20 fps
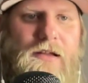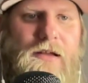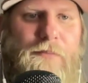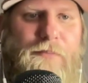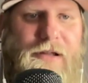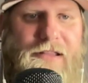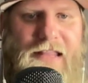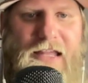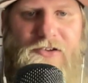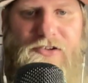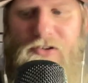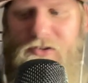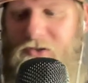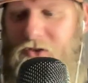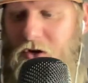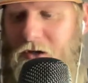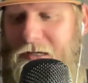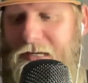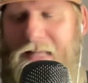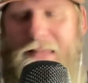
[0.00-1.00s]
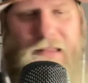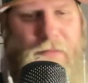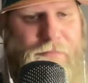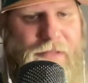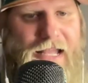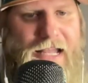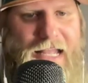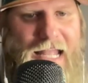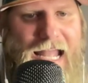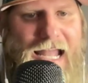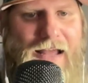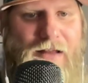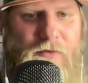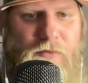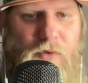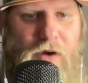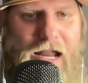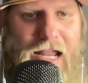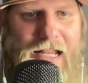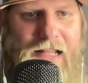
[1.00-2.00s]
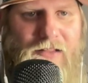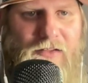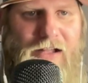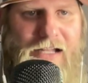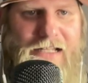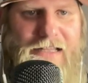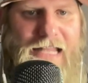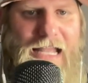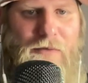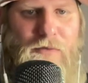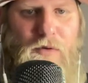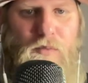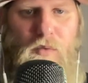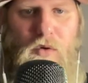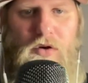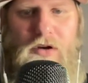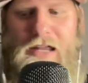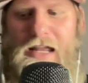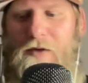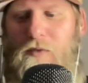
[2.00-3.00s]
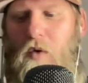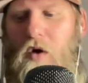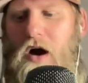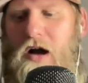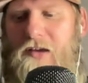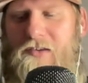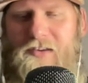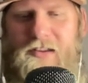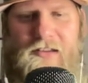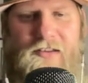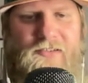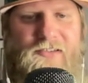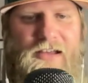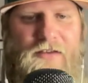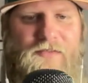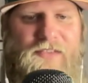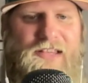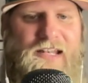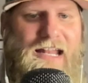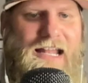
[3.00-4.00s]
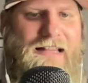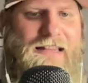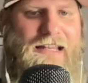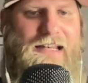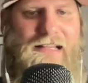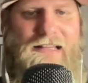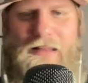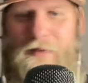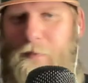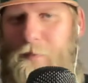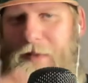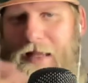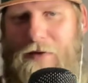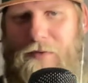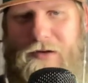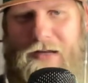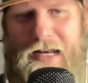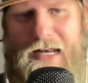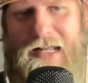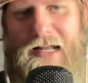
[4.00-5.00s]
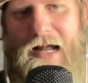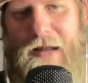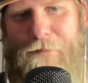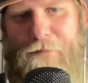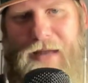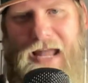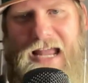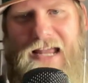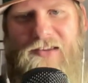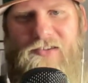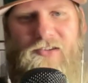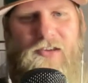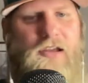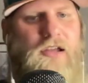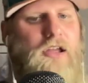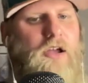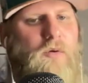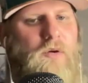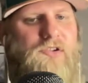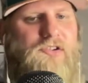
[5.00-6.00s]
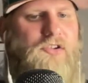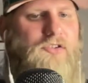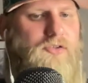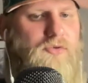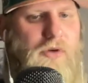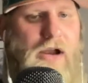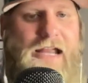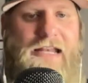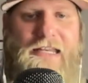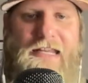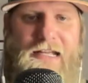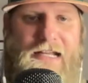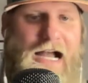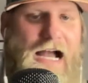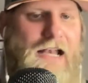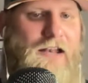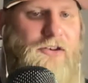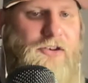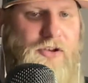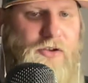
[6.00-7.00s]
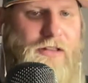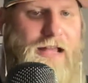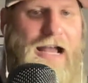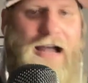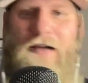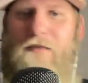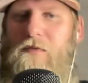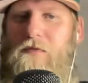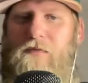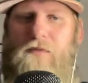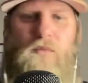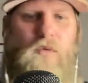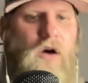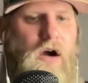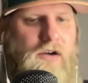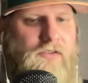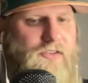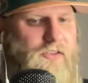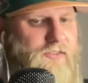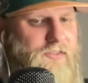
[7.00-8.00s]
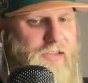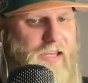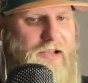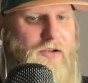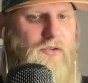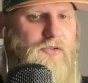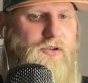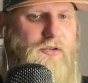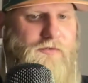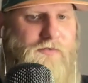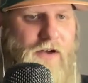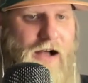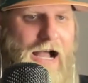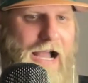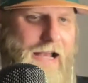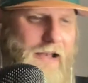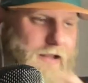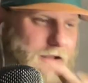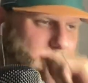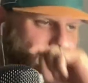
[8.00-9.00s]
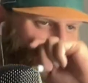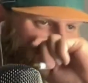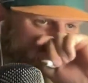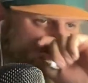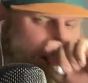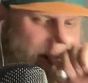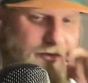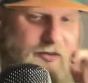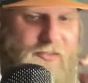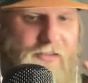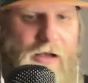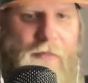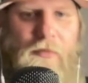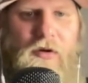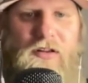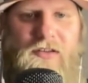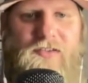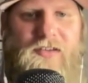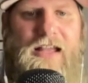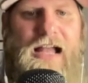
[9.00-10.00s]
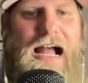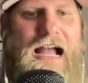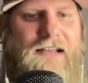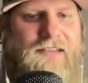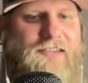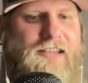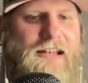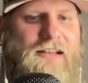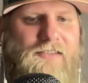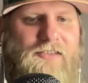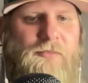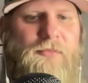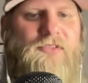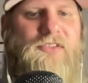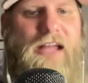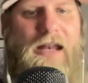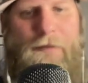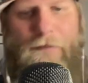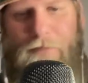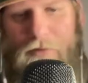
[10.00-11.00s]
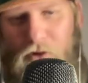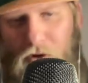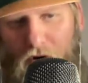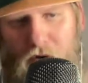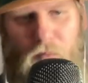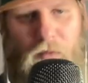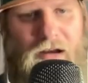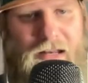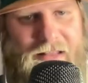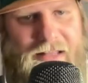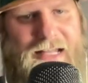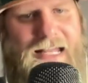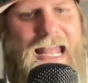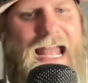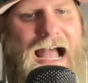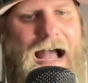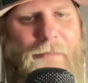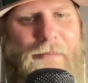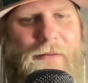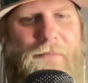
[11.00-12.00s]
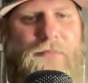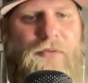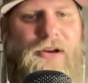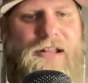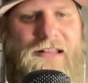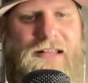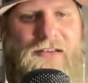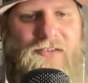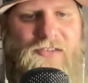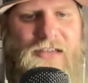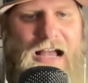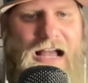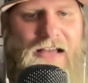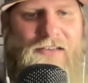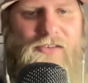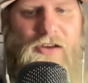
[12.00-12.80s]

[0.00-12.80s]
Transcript: but they just couldn't get the big hit, right? Like, they were working walks in the 7th and 8th inning. They were getting on base, which is great. You got to do that. Walks and singles are fine, but someone's got to put one in the gap and bring these guys